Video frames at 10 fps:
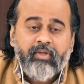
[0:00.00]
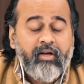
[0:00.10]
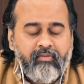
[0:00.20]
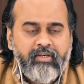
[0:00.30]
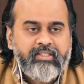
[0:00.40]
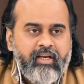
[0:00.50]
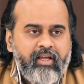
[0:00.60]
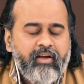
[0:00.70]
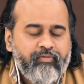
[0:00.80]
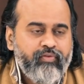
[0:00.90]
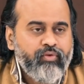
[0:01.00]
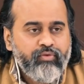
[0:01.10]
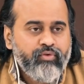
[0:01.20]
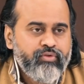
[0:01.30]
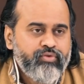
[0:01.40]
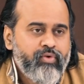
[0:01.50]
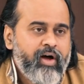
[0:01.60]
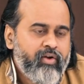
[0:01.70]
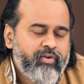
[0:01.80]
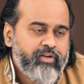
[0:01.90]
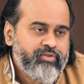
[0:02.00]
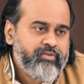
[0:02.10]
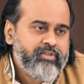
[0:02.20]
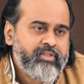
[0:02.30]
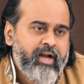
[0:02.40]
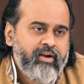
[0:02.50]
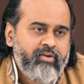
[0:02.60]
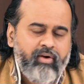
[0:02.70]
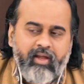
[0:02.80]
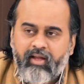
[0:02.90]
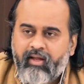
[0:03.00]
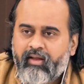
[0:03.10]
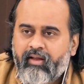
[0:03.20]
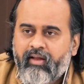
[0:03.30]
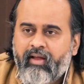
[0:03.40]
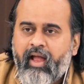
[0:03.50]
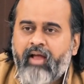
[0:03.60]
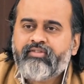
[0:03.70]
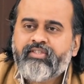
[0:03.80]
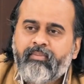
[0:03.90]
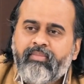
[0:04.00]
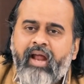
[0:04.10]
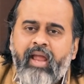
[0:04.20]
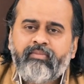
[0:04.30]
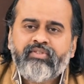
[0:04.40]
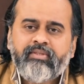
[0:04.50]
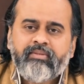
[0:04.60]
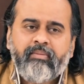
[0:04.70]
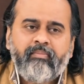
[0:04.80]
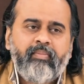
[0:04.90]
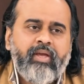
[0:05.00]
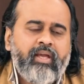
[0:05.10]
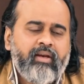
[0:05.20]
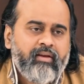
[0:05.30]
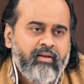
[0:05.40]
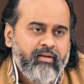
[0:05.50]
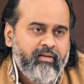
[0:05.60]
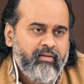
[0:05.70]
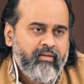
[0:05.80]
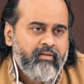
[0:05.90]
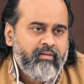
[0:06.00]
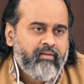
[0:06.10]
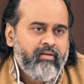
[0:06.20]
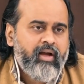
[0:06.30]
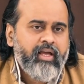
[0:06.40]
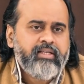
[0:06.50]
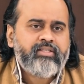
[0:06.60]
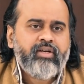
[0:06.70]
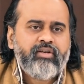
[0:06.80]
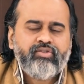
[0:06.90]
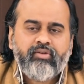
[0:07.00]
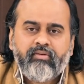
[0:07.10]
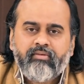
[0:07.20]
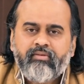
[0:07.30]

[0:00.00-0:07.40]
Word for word: Conversely, a few those who are on Arjun's side today have sometimes been against Arjun.